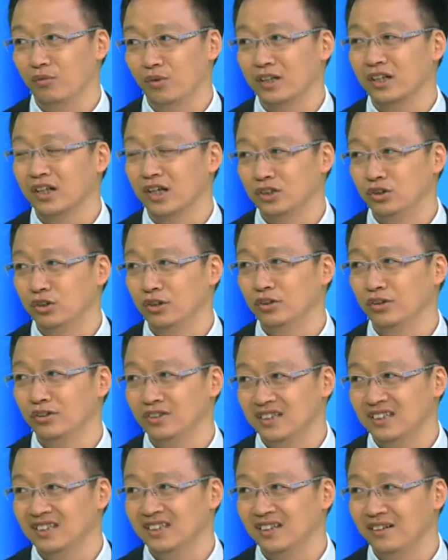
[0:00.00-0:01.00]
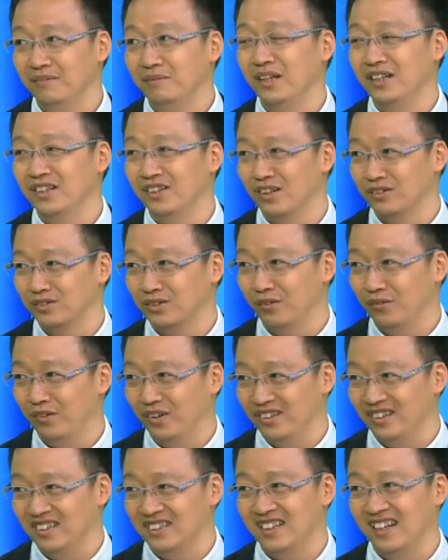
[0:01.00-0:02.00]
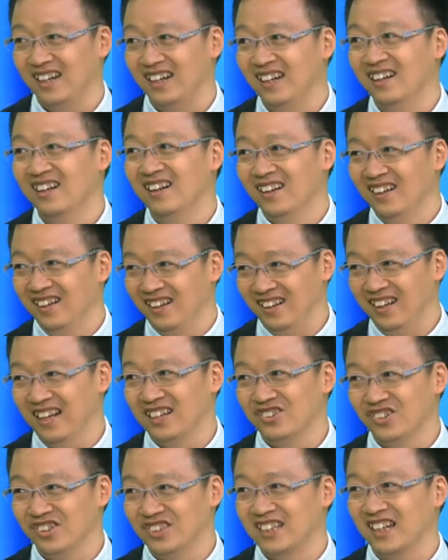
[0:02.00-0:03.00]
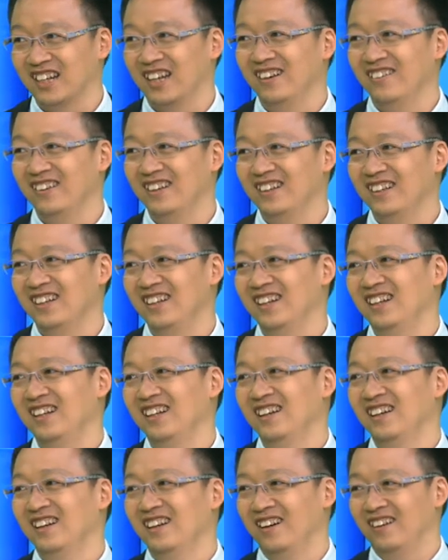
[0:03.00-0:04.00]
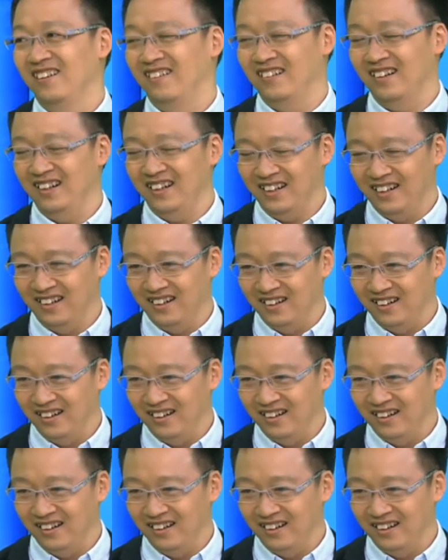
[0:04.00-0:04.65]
on one country, two system in terms of what you say, national security, right?